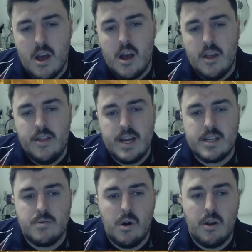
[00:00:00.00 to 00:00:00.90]

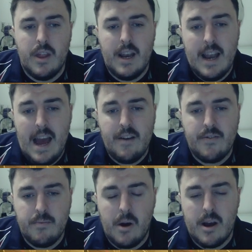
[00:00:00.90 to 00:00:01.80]
This one on the
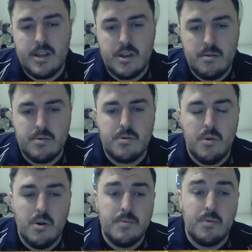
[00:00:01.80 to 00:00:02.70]
left by the tomb
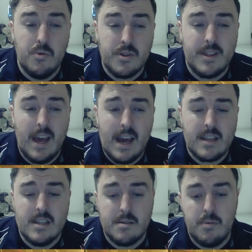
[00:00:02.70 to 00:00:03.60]
swarms was there
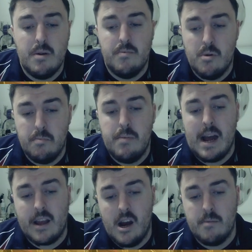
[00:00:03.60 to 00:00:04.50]
to just a bit more
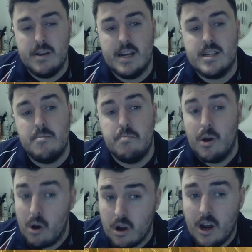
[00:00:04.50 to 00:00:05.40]
backup and actually
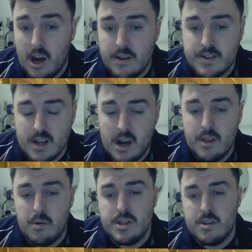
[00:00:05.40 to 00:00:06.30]
block line of
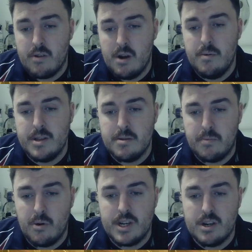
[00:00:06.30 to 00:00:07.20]
sight. The ones on the right went to
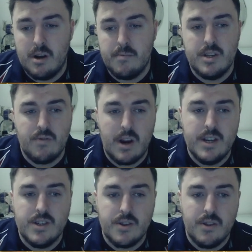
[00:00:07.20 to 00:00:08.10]
pressure up these
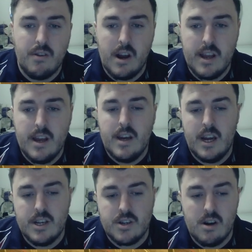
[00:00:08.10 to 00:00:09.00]
rangers on the right
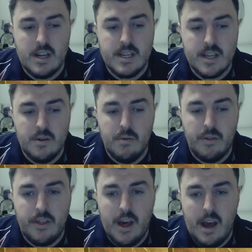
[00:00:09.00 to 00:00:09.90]
and try and deal
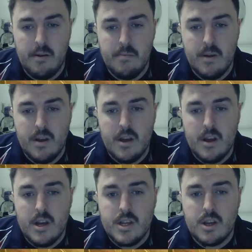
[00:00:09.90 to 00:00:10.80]
with them. So